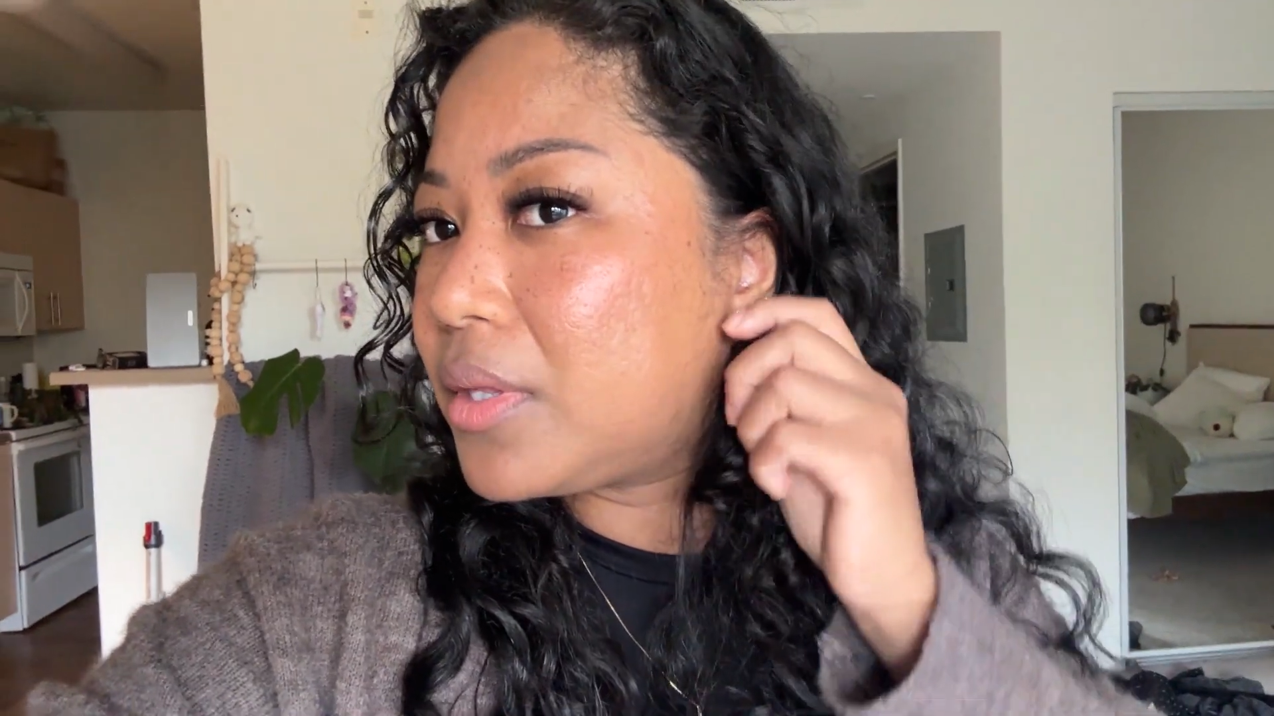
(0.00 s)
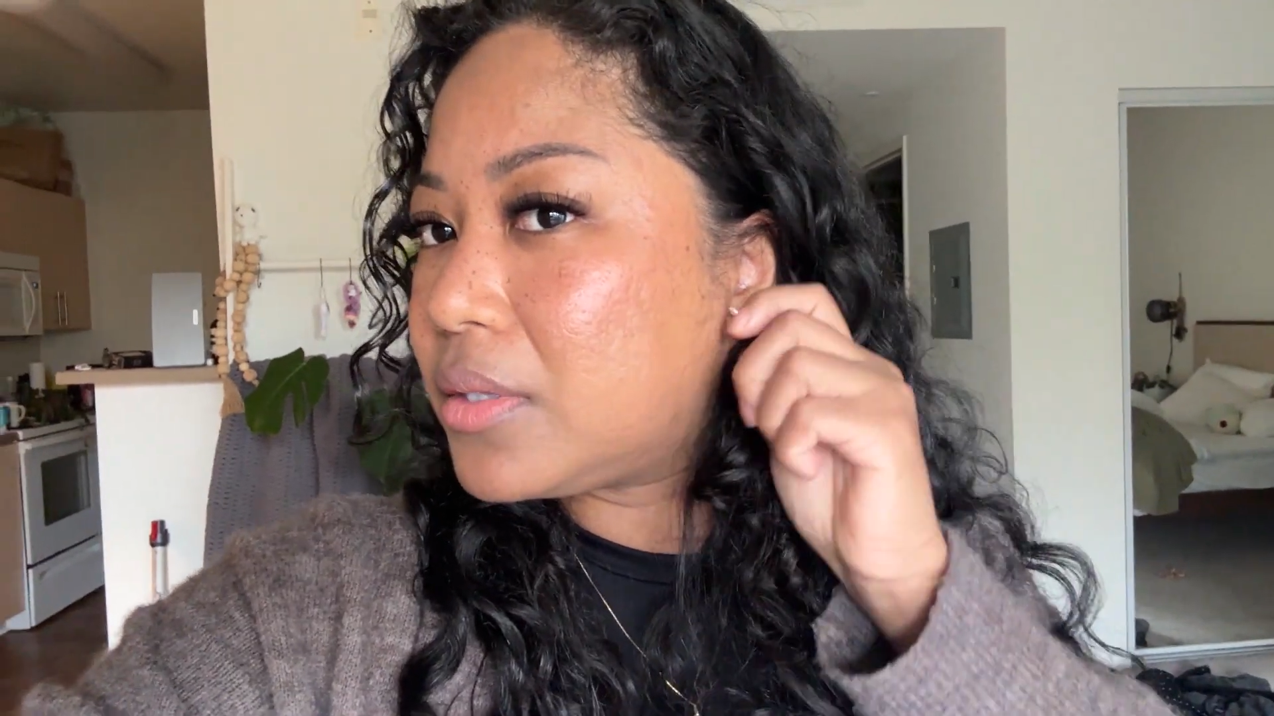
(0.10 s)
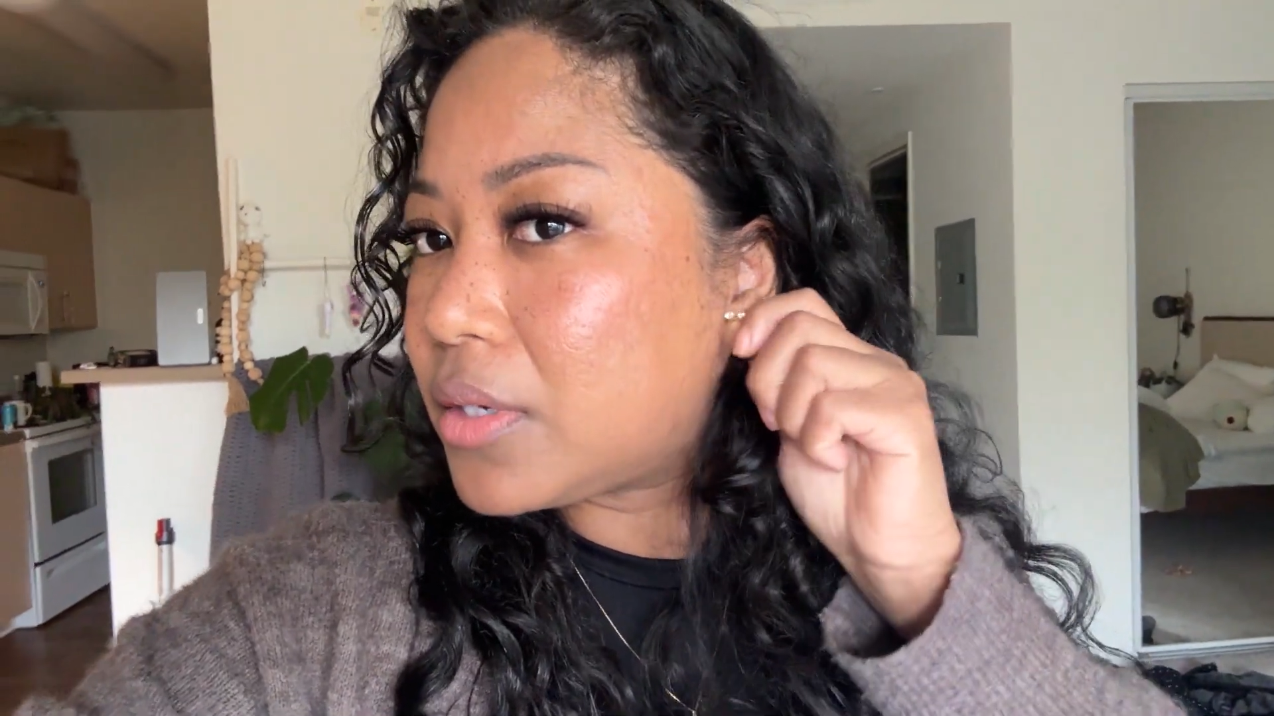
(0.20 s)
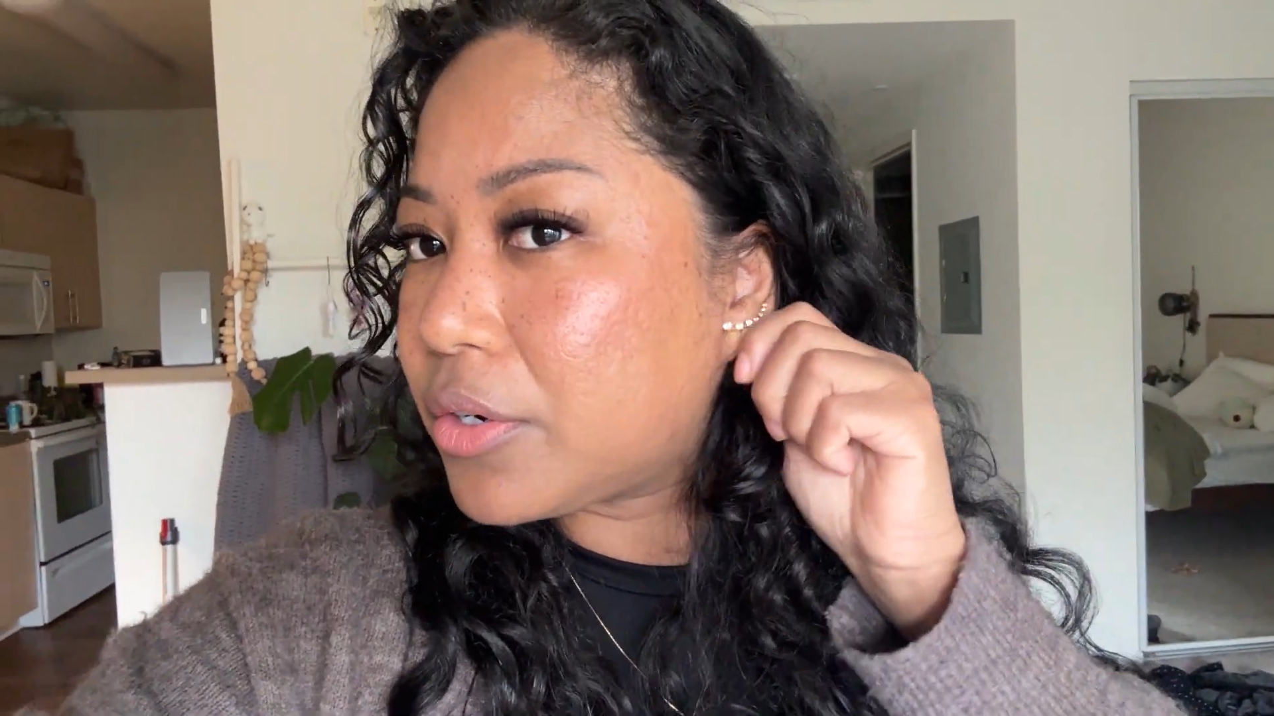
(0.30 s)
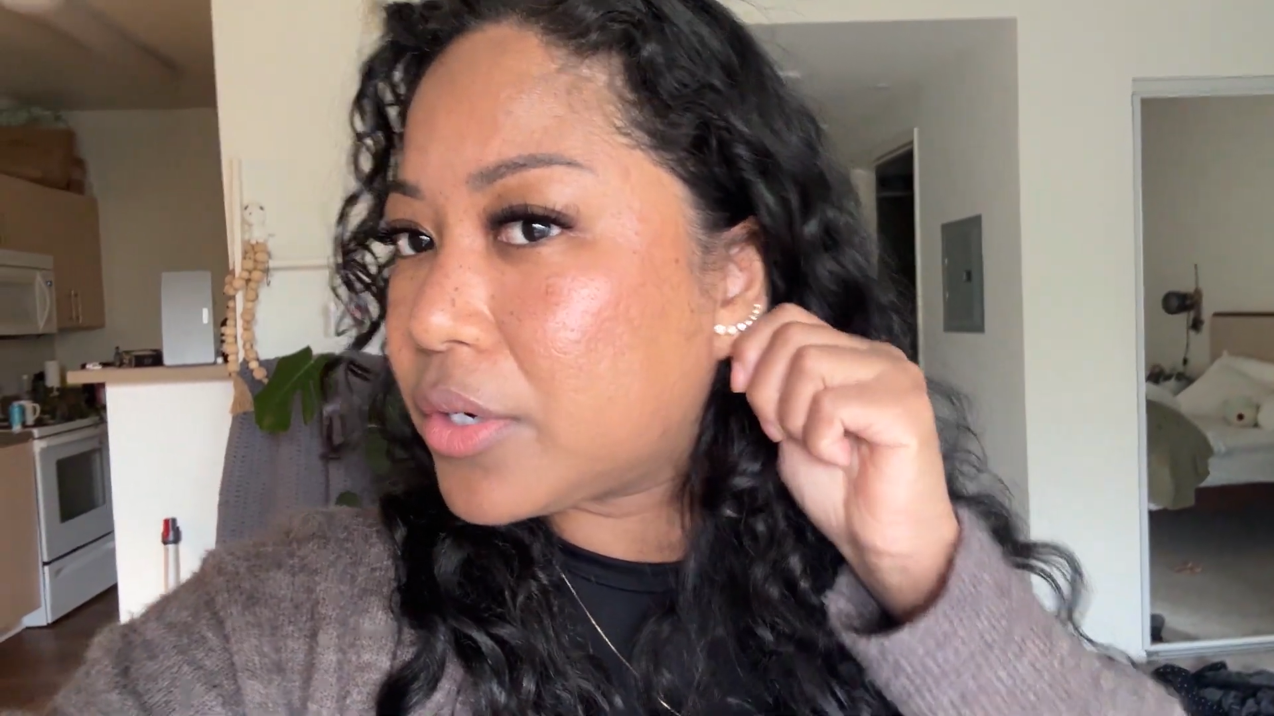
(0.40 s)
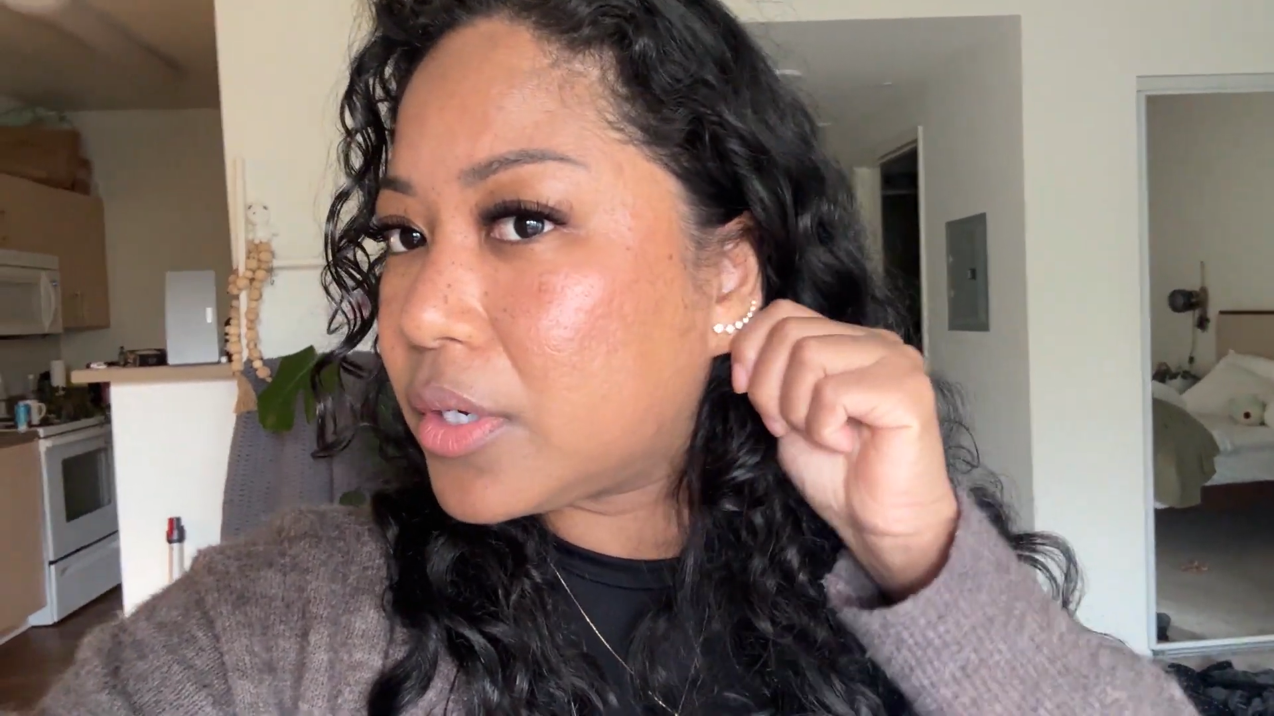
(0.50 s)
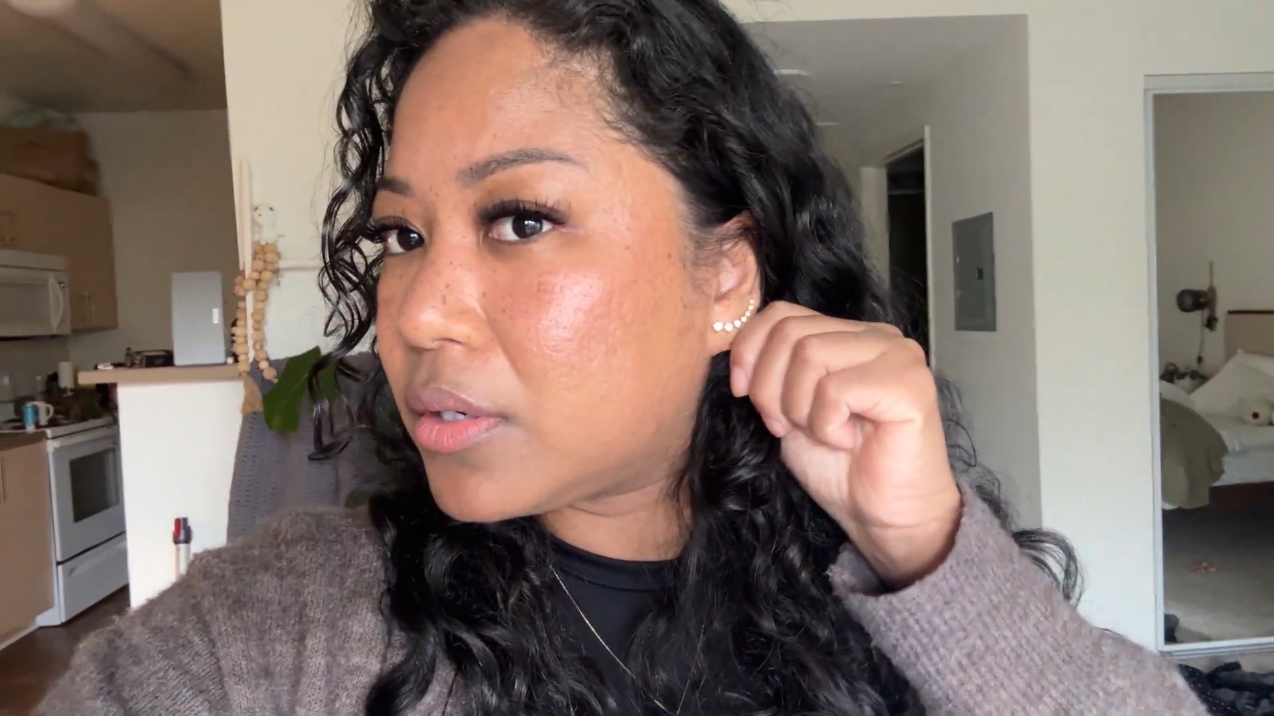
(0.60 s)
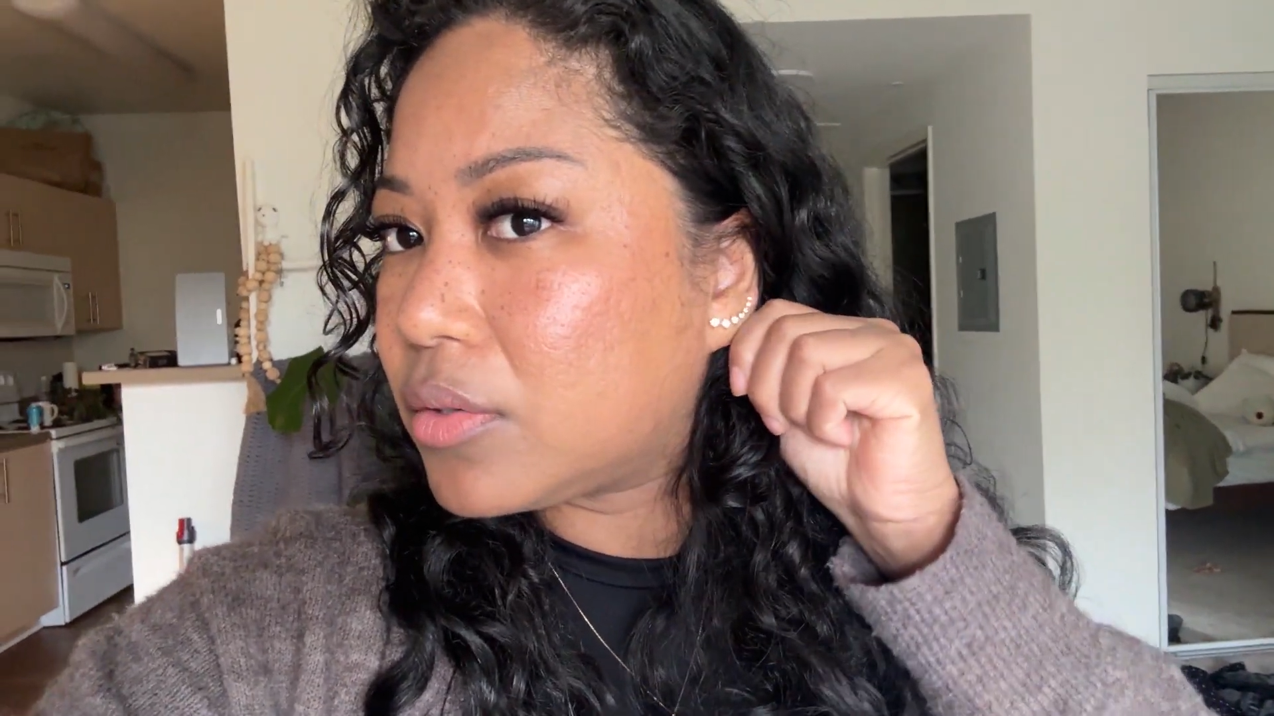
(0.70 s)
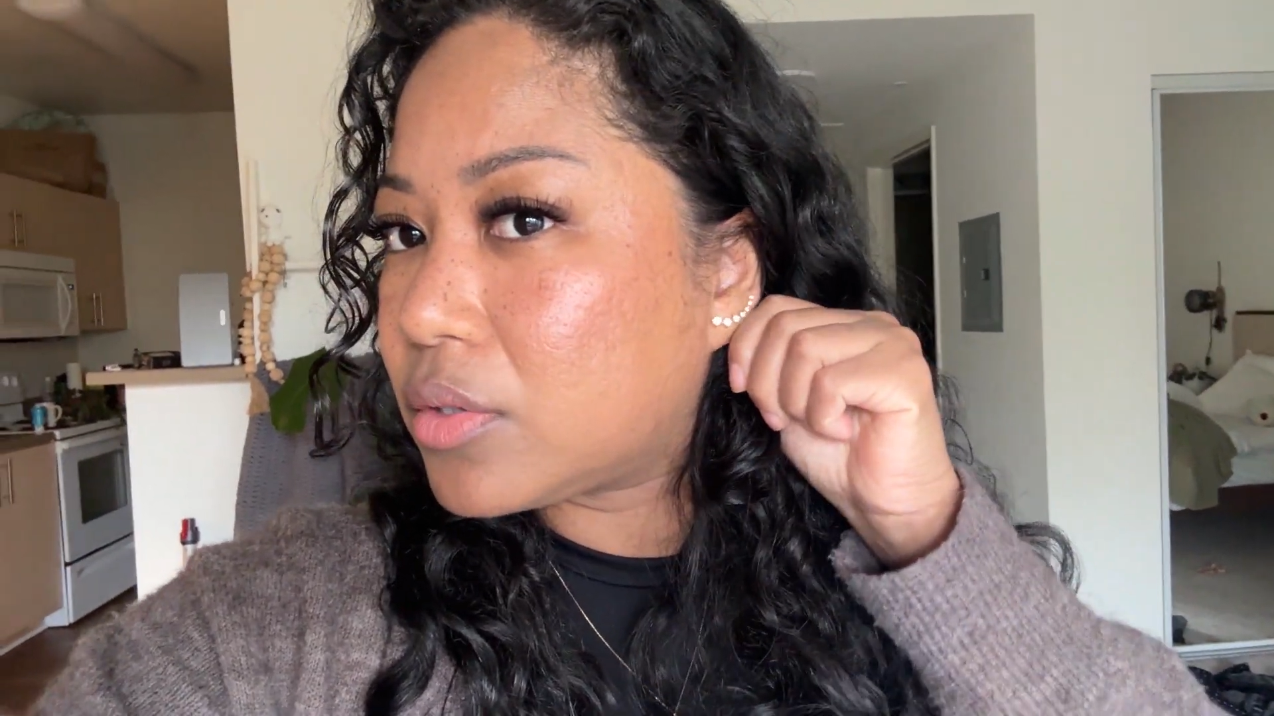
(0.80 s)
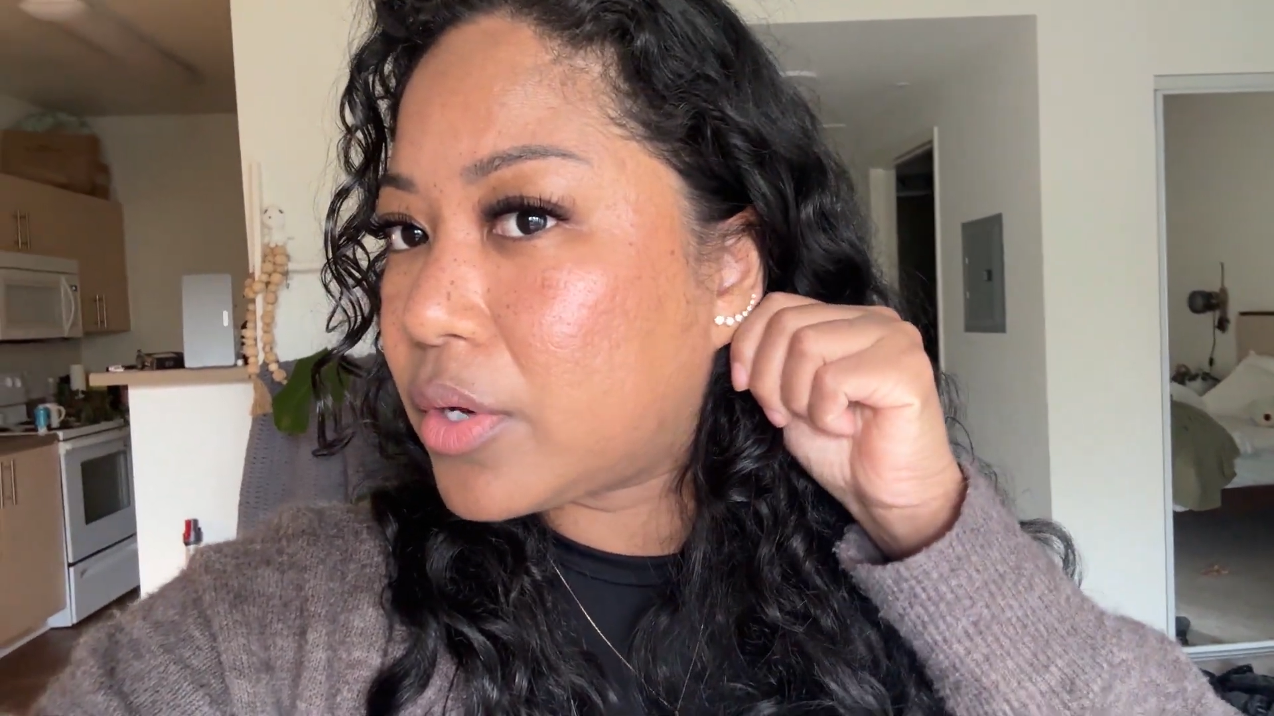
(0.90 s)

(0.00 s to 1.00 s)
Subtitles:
these earrings.